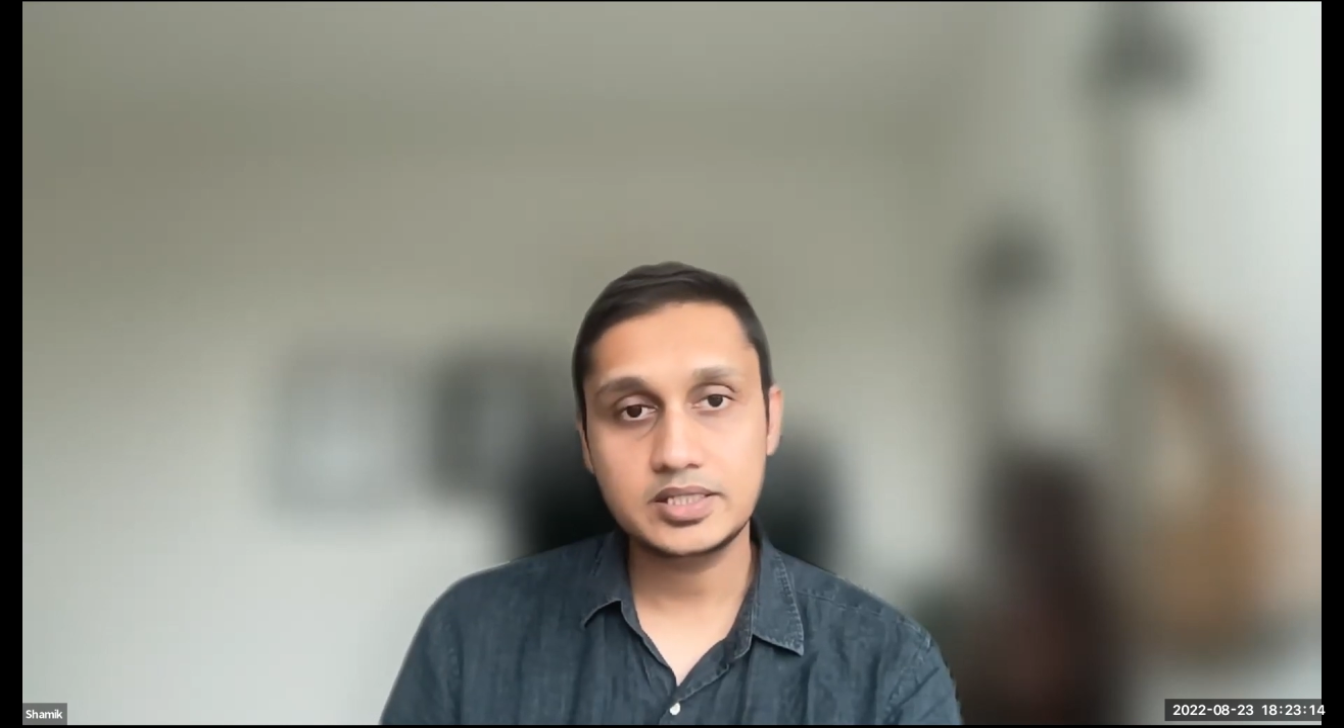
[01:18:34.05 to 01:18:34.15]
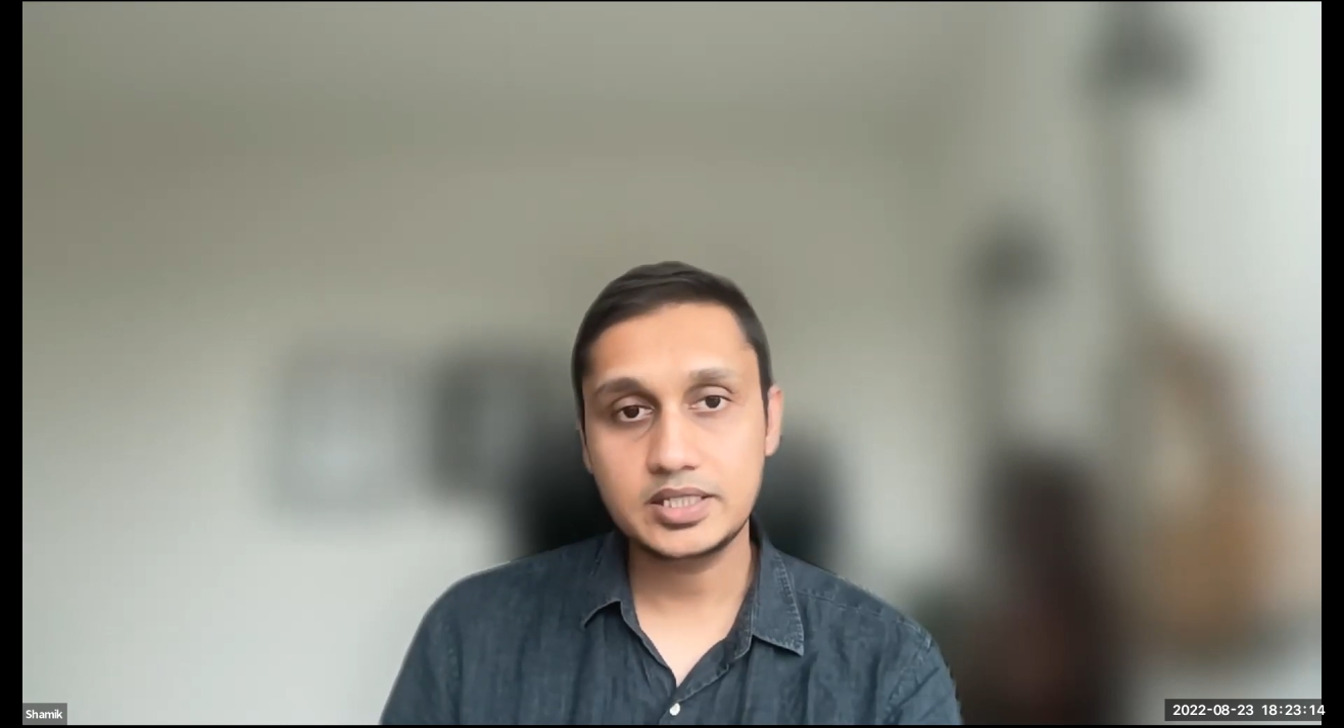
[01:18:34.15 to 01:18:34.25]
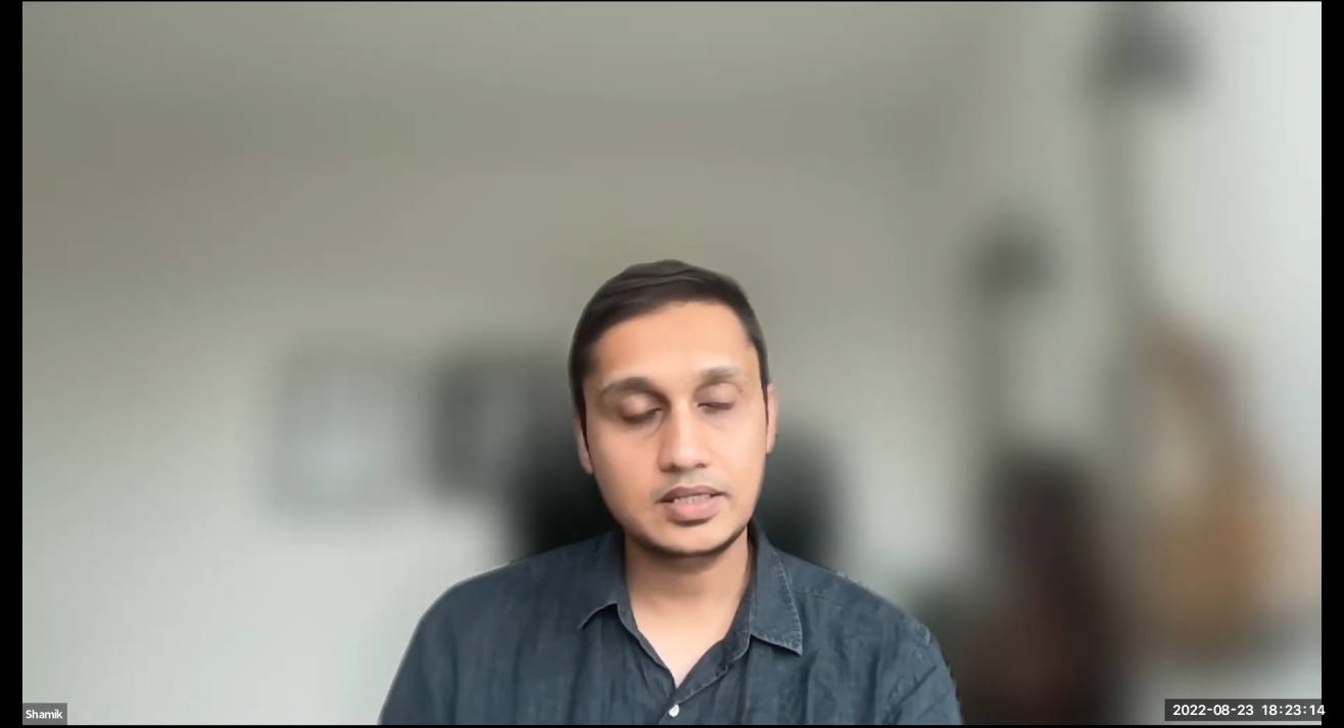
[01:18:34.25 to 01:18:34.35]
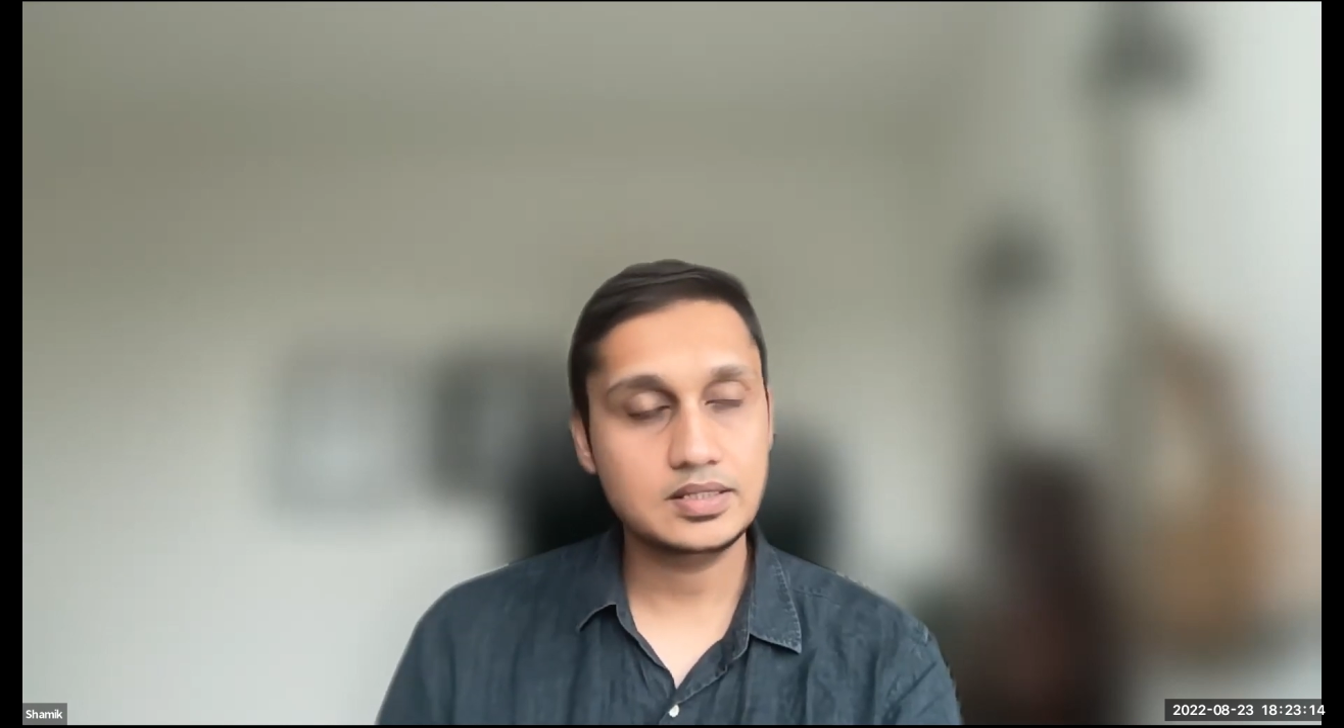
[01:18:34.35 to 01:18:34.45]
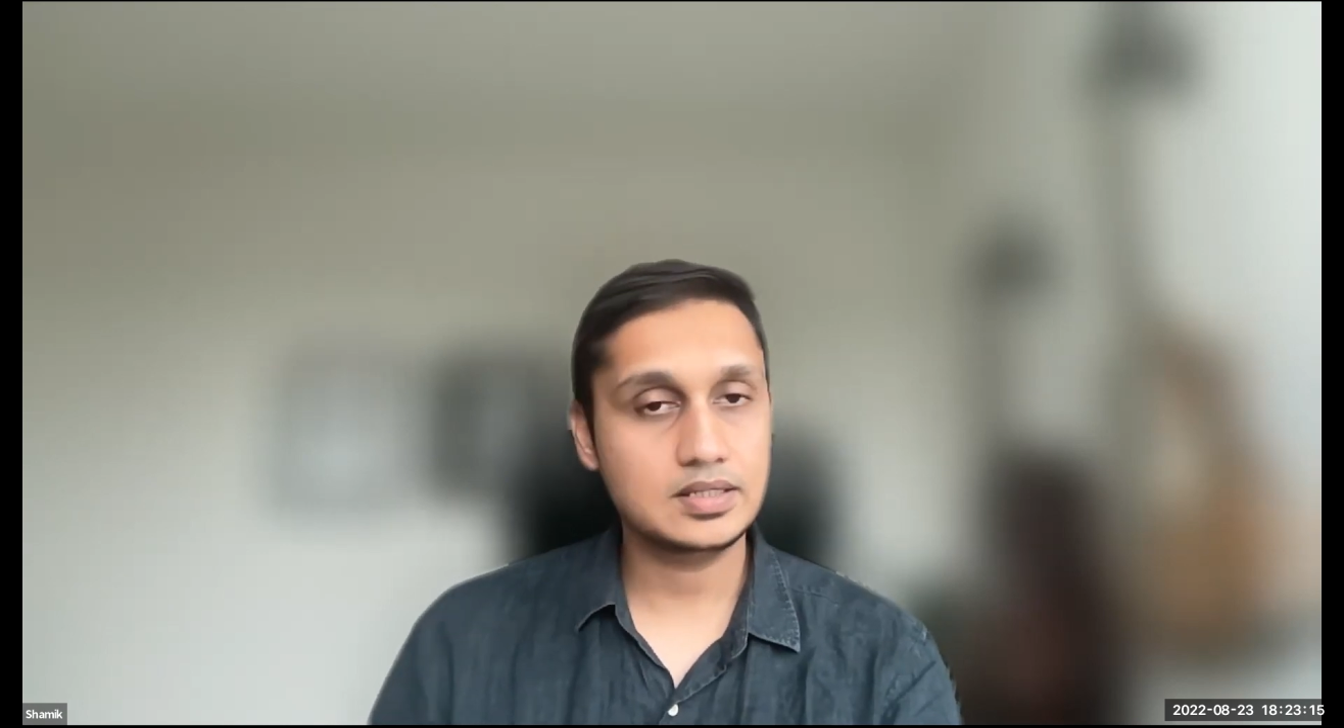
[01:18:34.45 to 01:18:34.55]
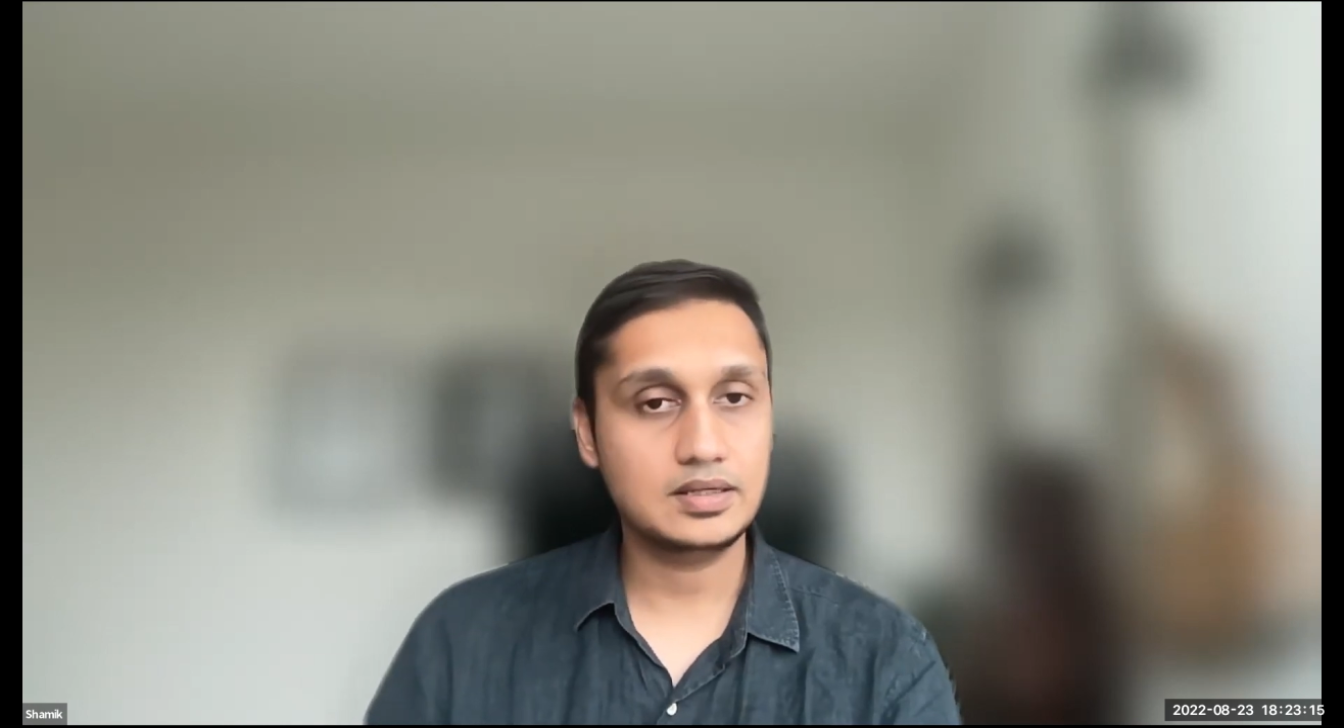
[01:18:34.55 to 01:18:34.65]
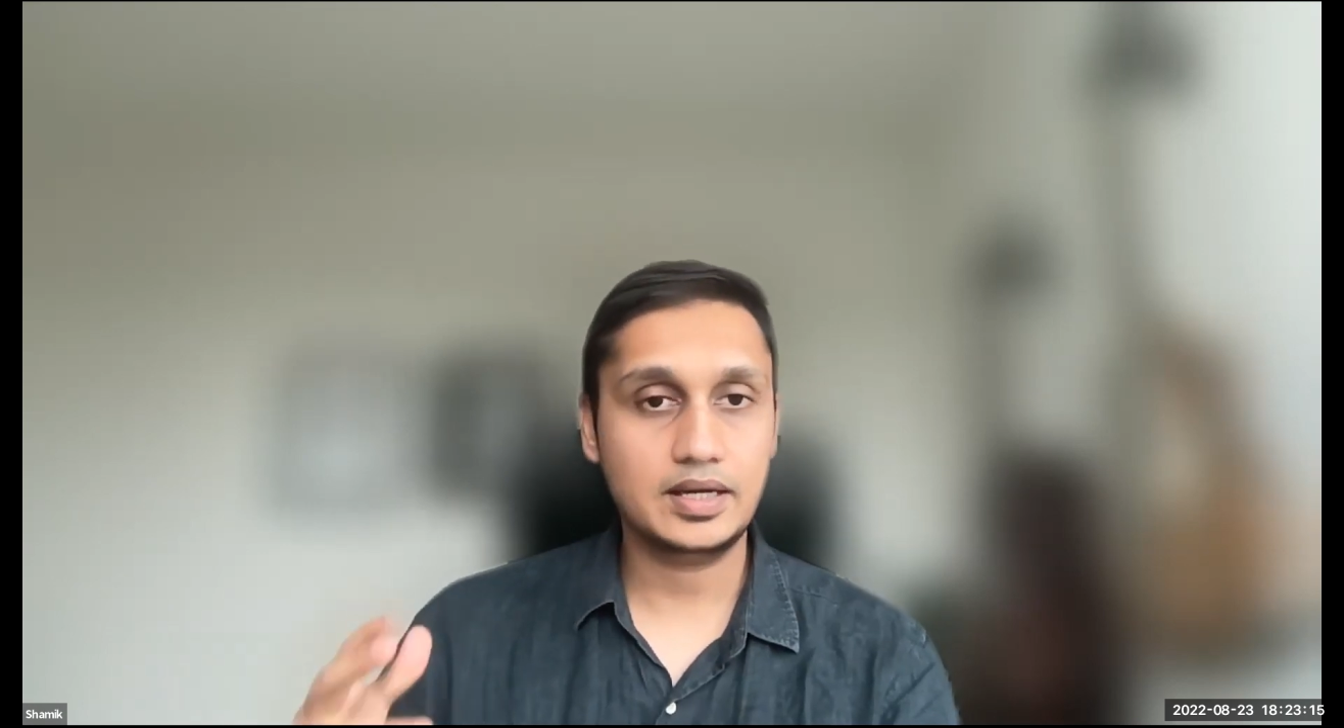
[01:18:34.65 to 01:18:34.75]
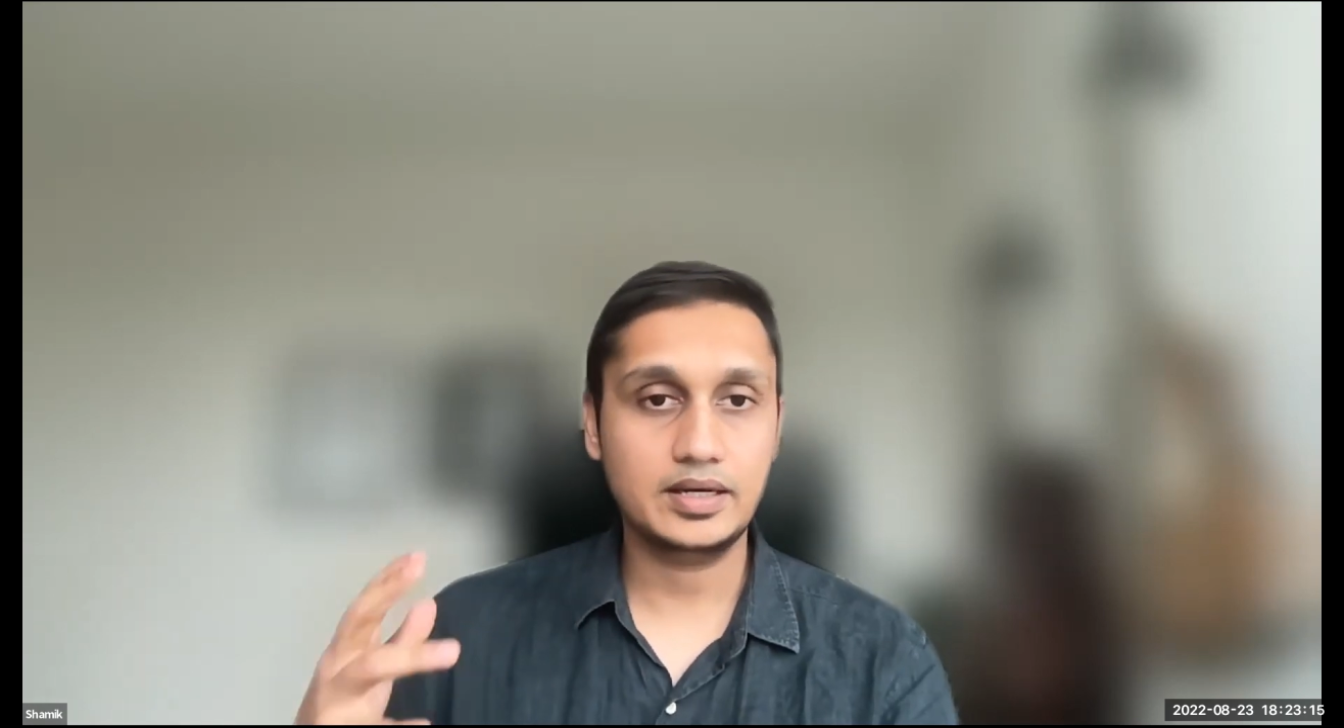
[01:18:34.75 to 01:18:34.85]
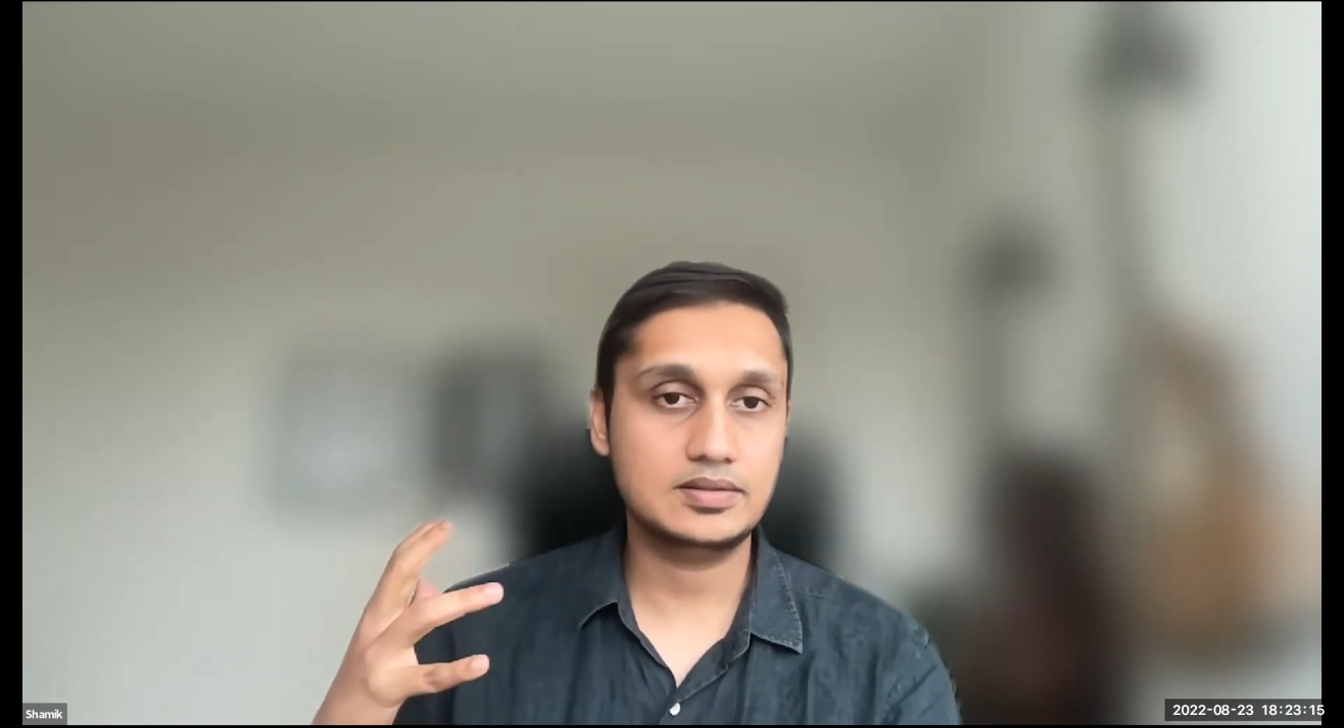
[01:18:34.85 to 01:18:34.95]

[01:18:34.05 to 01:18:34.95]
change and like